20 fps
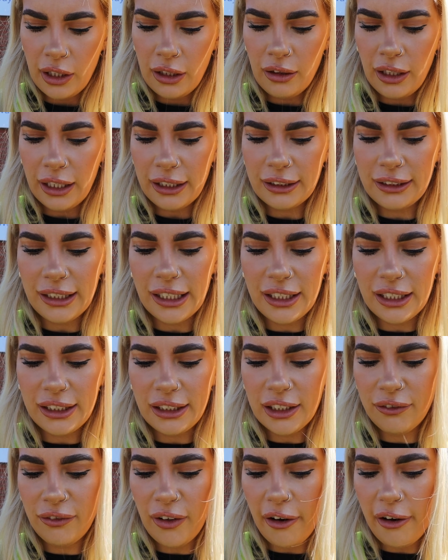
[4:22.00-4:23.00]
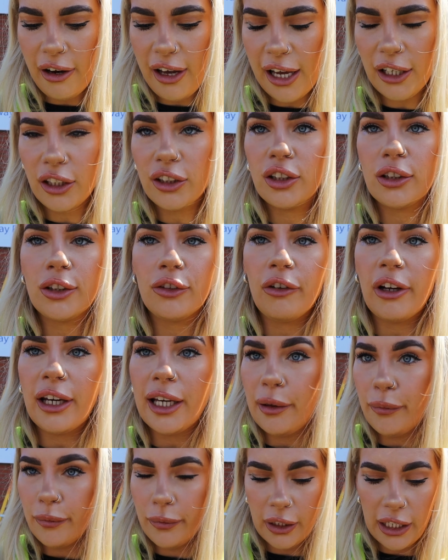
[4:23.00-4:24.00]
Like I said, this is very
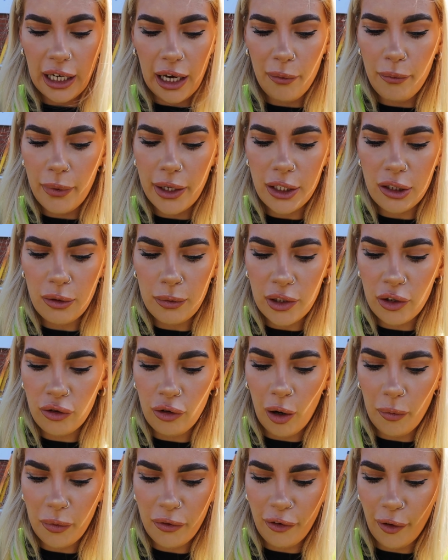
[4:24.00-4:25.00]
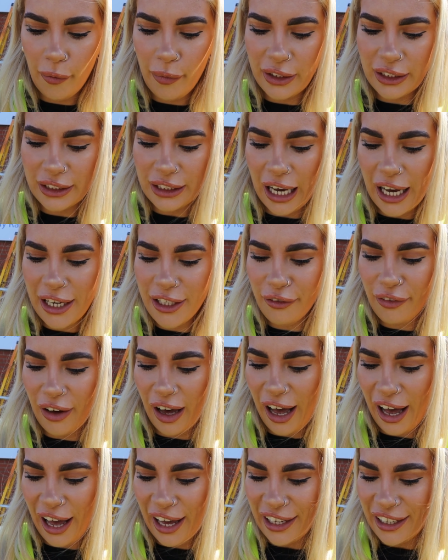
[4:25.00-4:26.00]
extreme. They aren't meant to be dropped from this kind of
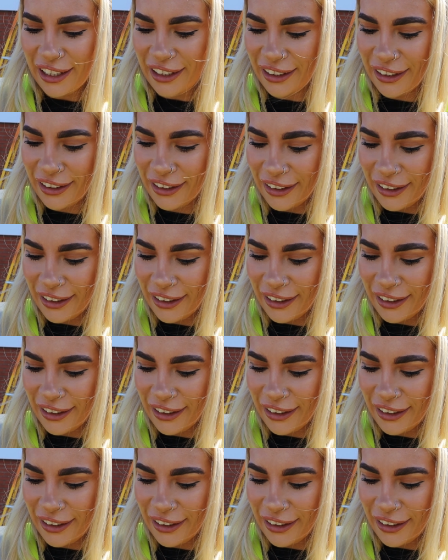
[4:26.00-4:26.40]
height.